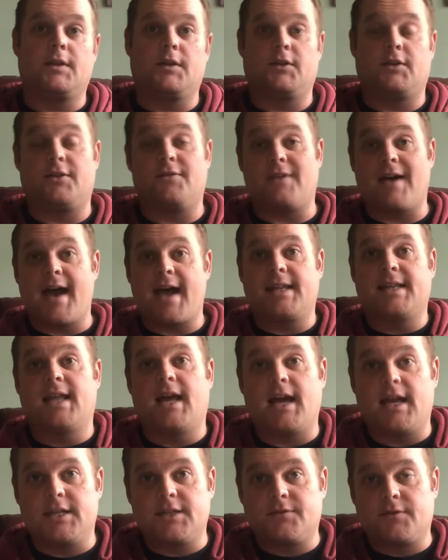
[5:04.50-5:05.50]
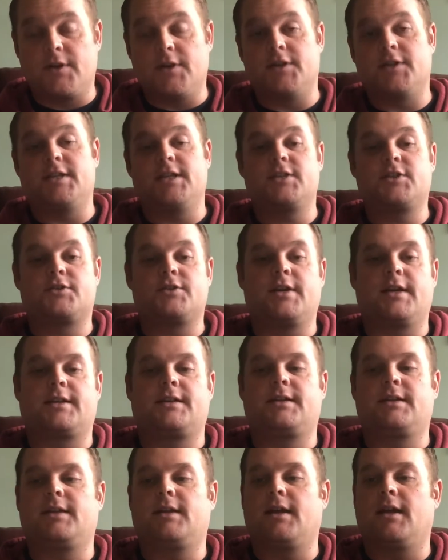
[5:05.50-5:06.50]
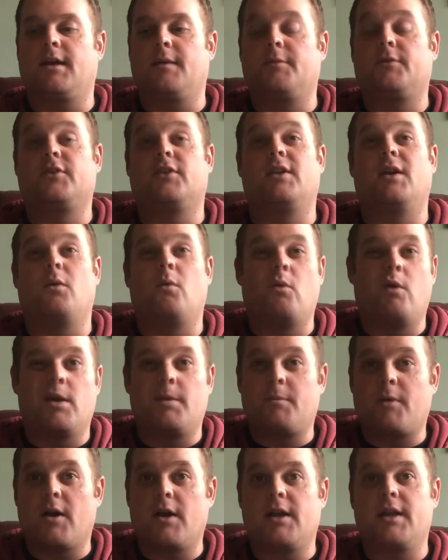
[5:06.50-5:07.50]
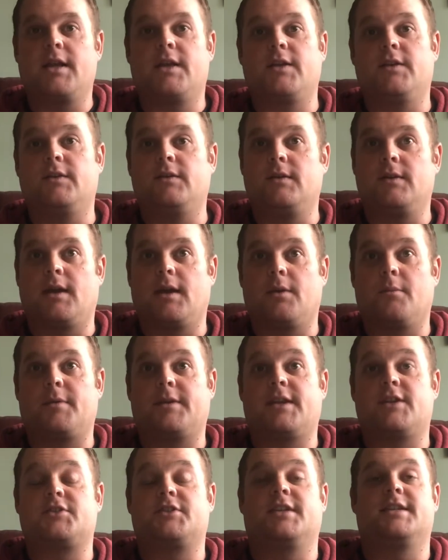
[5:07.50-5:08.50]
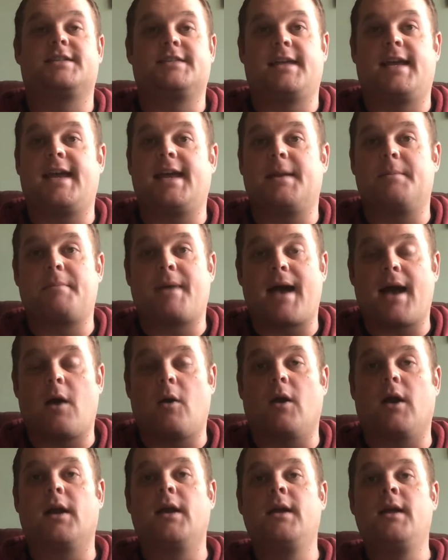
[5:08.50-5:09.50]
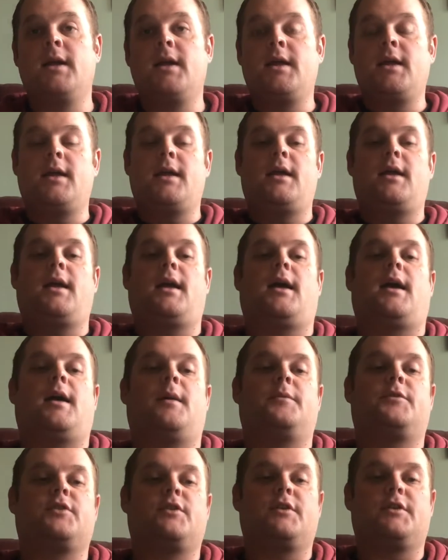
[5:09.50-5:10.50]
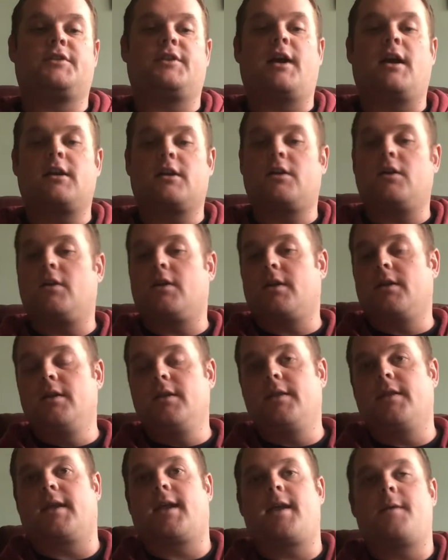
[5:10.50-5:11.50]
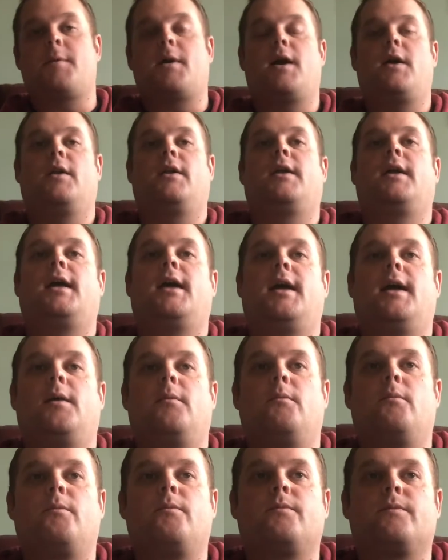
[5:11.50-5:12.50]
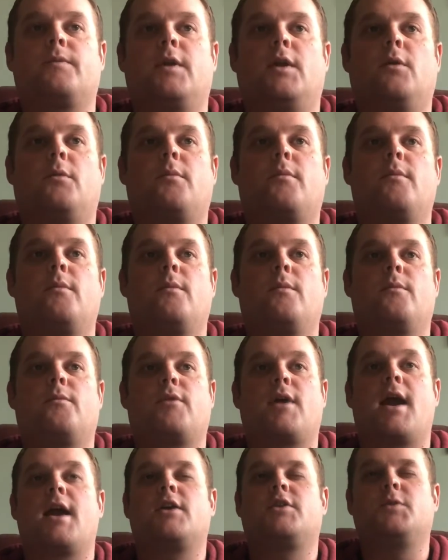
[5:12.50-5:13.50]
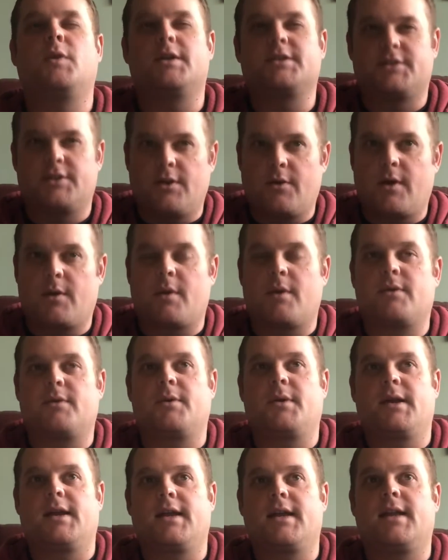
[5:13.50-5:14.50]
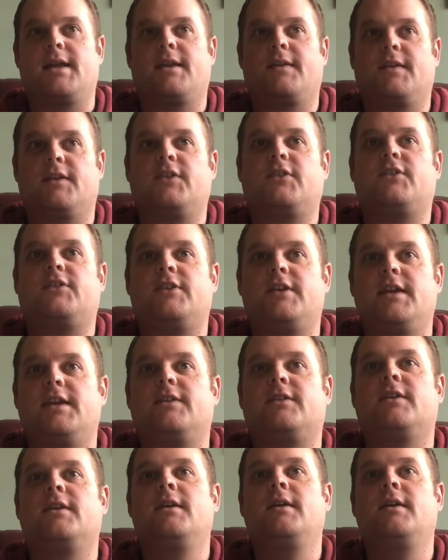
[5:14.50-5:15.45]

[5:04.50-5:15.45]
divide lines for your district so that one party could, you know, potentially stay in power. So there was an article that came out, you know, prior to us knowing whether we were getting this seat,